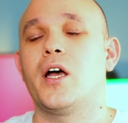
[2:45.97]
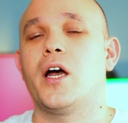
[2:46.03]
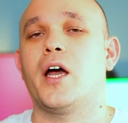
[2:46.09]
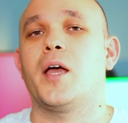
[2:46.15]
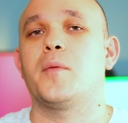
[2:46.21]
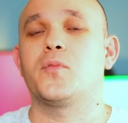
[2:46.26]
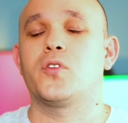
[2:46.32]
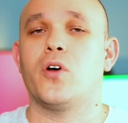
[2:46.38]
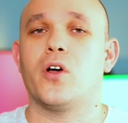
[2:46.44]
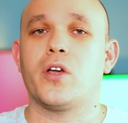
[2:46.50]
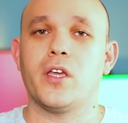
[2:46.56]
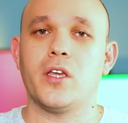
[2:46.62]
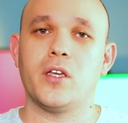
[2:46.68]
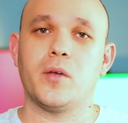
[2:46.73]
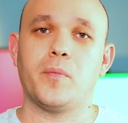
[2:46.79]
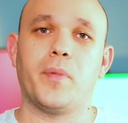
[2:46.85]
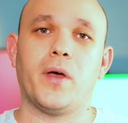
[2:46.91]
I'm
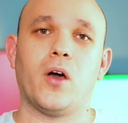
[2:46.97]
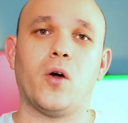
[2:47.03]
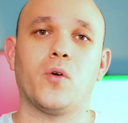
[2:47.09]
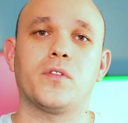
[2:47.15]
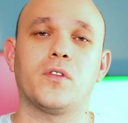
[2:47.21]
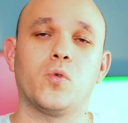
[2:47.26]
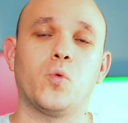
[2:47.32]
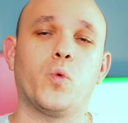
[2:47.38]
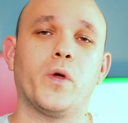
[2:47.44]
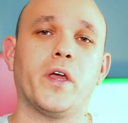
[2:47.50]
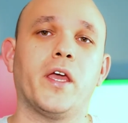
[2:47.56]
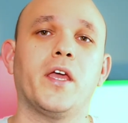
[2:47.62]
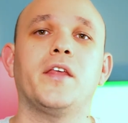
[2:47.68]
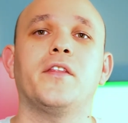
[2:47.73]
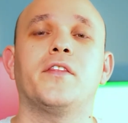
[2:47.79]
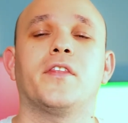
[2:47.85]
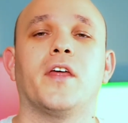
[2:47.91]
talking about the
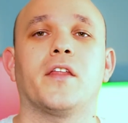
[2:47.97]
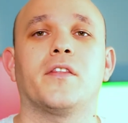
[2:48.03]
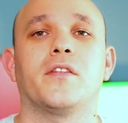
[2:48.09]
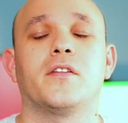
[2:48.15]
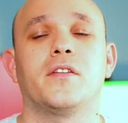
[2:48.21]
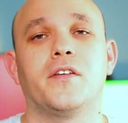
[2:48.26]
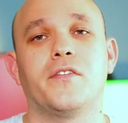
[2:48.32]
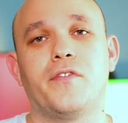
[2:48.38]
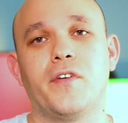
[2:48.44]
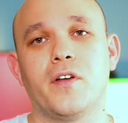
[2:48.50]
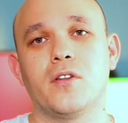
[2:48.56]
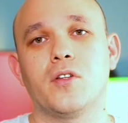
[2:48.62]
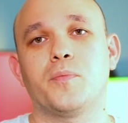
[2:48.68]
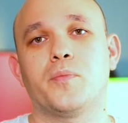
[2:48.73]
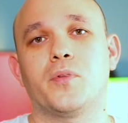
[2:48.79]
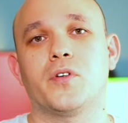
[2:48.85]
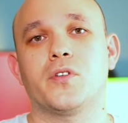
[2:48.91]
way that the
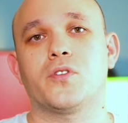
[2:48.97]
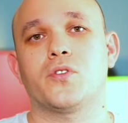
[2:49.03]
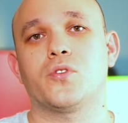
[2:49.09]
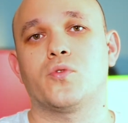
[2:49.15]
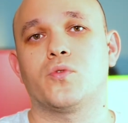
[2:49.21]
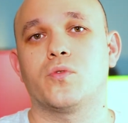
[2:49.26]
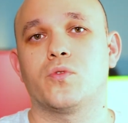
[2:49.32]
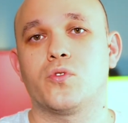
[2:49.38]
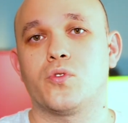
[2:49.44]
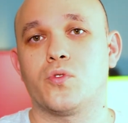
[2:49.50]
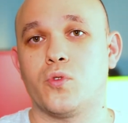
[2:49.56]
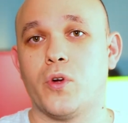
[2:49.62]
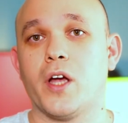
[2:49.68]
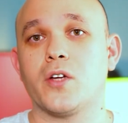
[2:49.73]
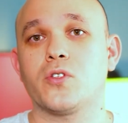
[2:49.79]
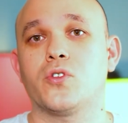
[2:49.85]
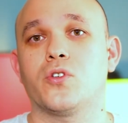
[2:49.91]
developer
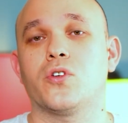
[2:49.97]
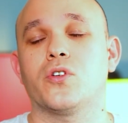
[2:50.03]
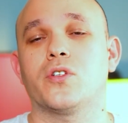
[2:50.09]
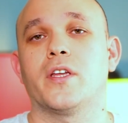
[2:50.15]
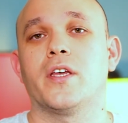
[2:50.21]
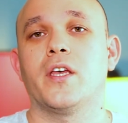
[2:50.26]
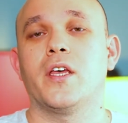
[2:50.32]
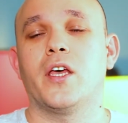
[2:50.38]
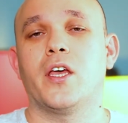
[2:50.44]
structured